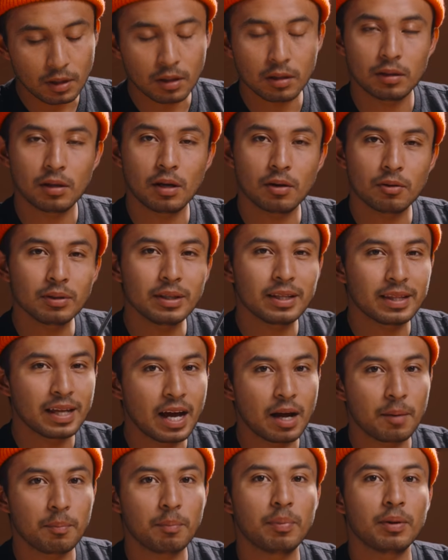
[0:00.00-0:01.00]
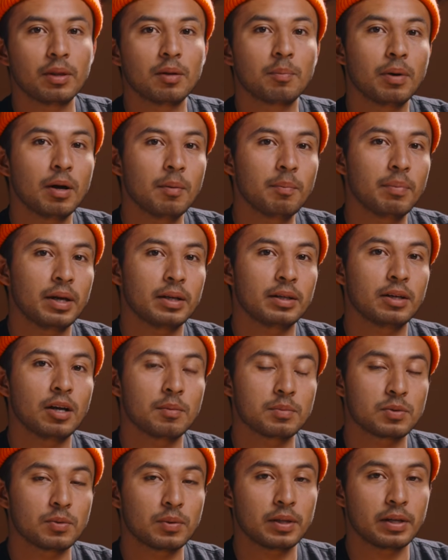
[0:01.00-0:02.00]
Not only that, but the pump head
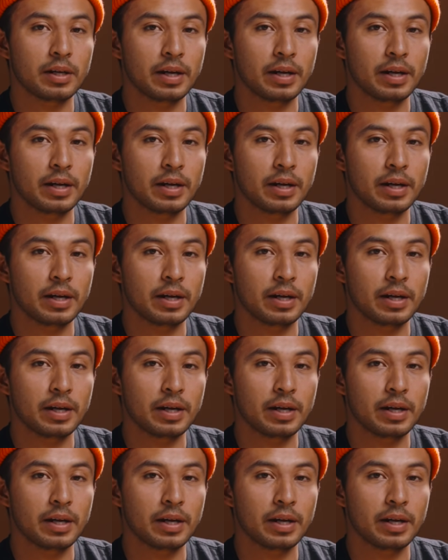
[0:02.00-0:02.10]
comes with an